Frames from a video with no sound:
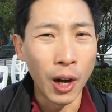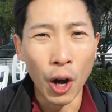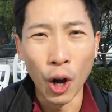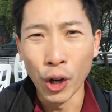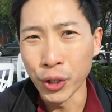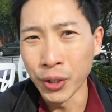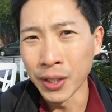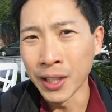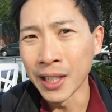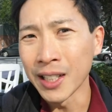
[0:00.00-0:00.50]

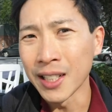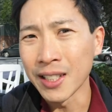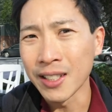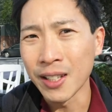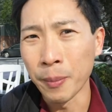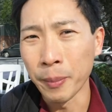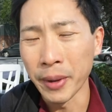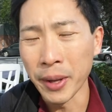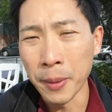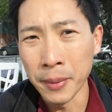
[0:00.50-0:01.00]
All you need is
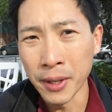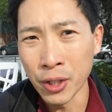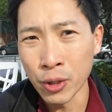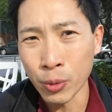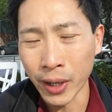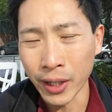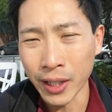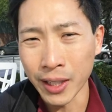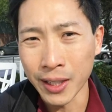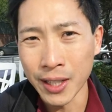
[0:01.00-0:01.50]
some image
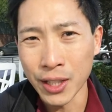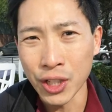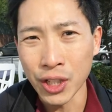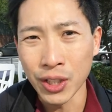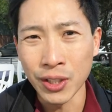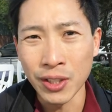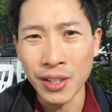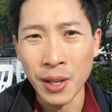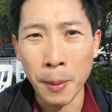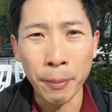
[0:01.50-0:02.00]

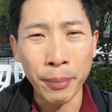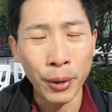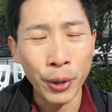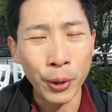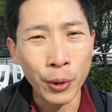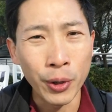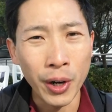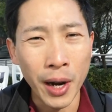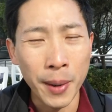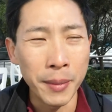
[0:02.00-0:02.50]
recognition, some
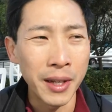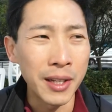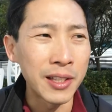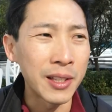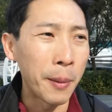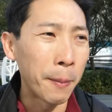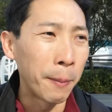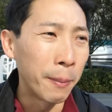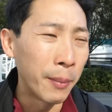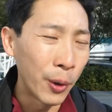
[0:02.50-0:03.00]
programming,
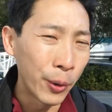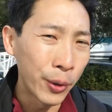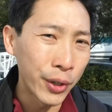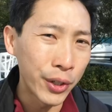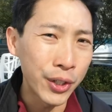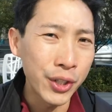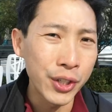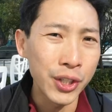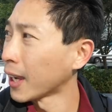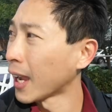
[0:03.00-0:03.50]
some
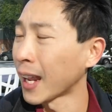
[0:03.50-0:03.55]
motors,